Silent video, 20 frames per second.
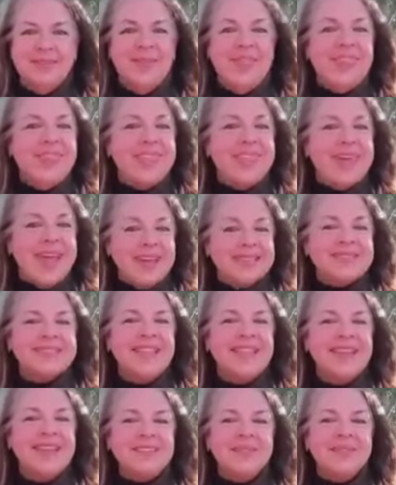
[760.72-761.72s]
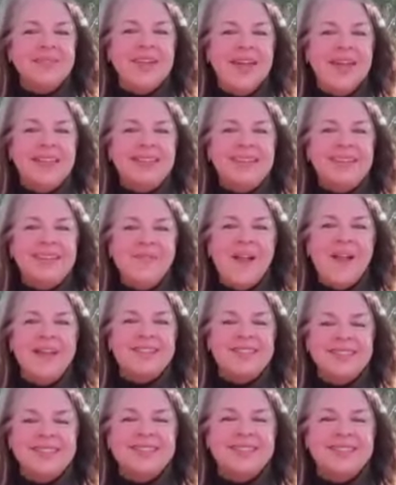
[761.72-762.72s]
When that slice of reality
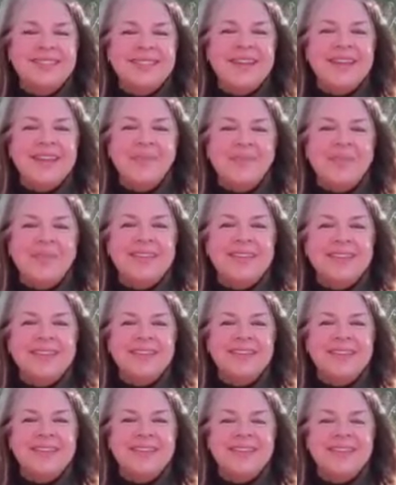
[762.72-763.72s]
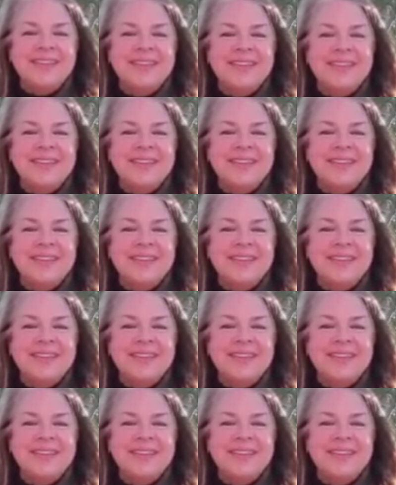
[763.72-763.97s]
rises to the top of the internet,